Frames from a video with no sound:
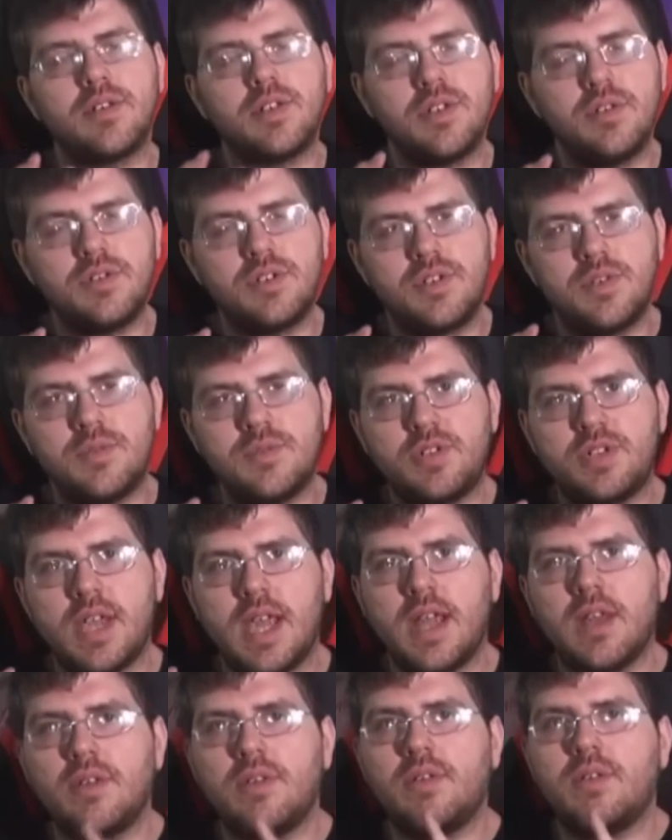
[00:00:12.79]
YouTube
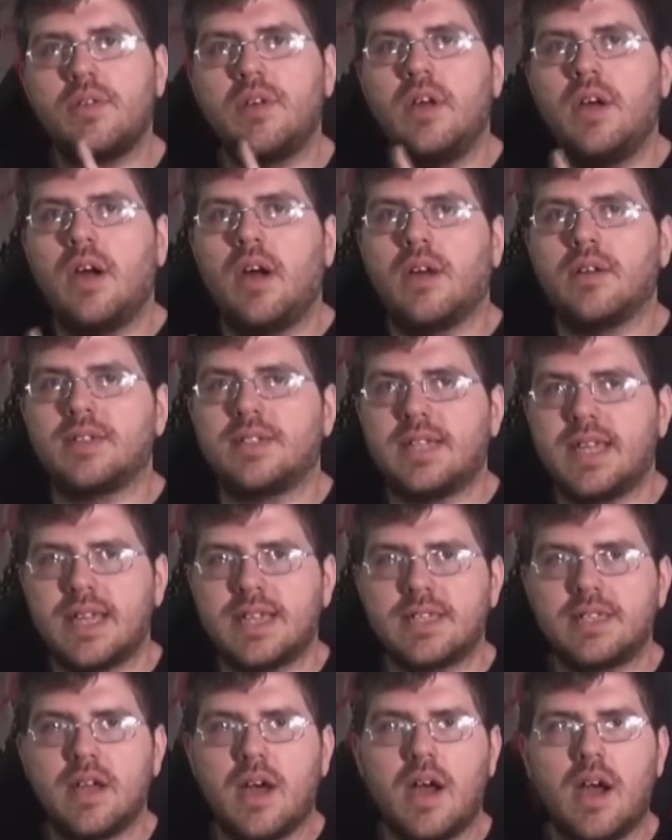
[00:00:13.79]
channel, our
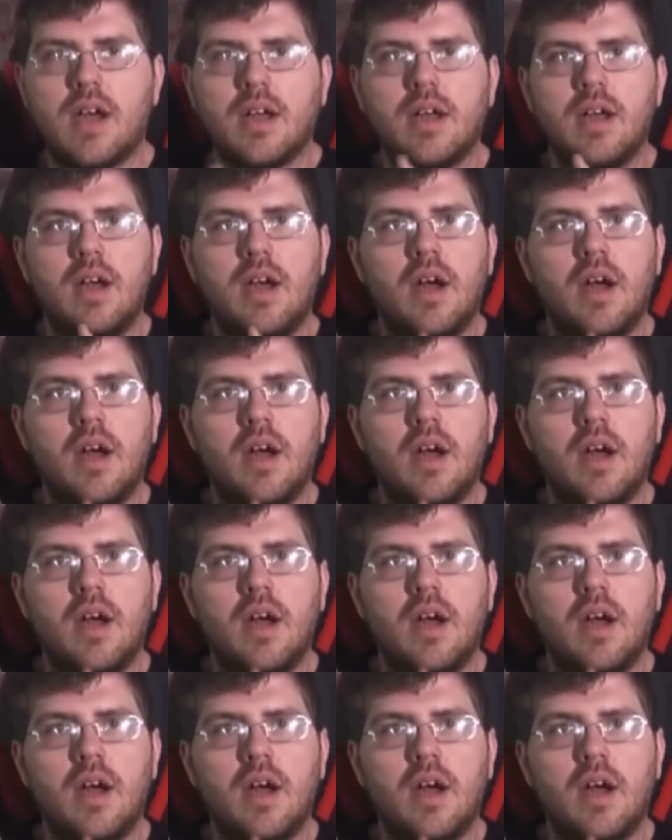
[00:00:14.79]
TikTok,